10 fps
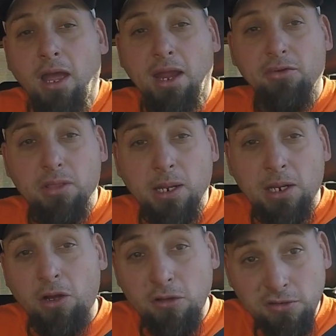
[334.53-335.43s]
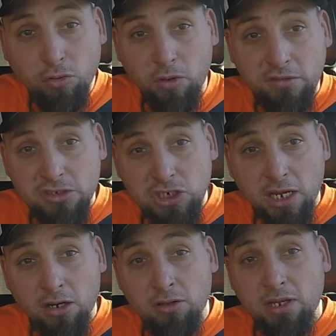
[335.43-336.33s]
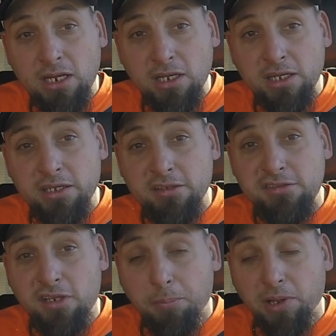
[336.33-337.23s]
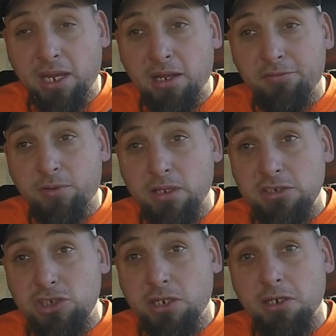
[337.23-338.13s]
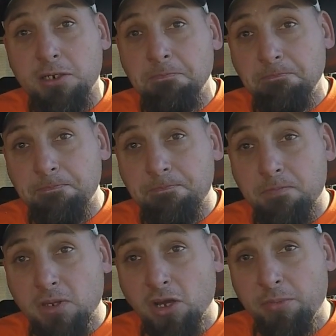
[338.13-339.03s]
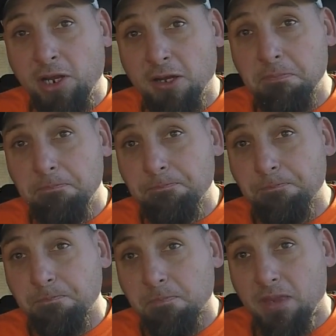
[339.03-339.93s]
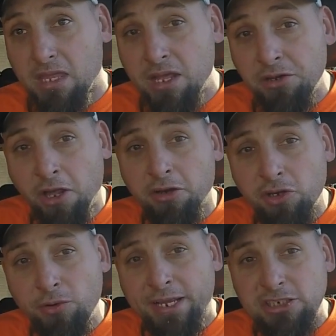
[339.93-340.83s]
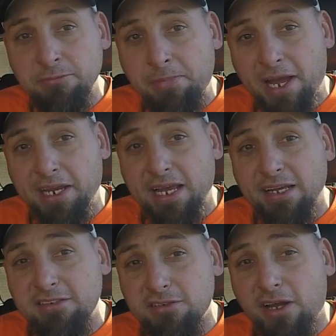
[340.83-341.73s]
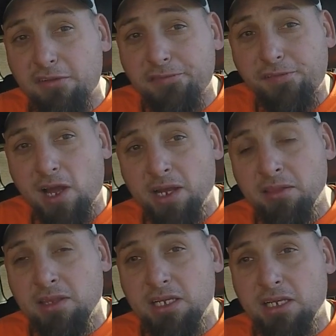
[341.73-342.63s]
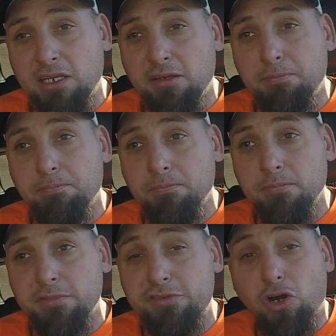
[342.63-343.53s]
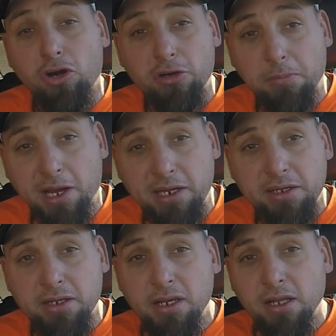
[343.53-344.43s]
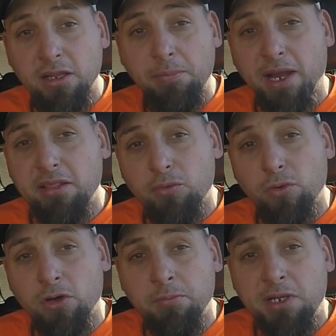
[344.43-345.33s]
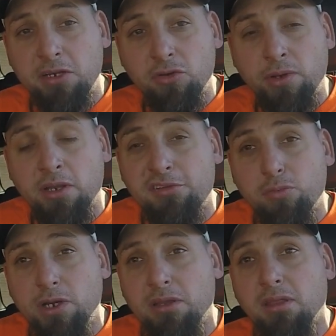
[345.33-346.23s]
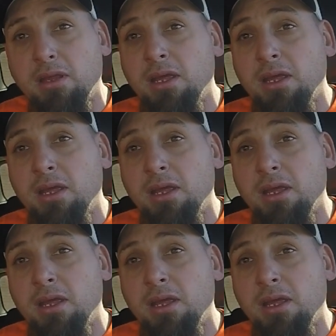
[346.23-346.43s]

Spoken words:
Everything that goes towards the channel is the plan for this year coming up. Another donation bike. I still have to find the starter bike, the bike that we're going to be doing this with.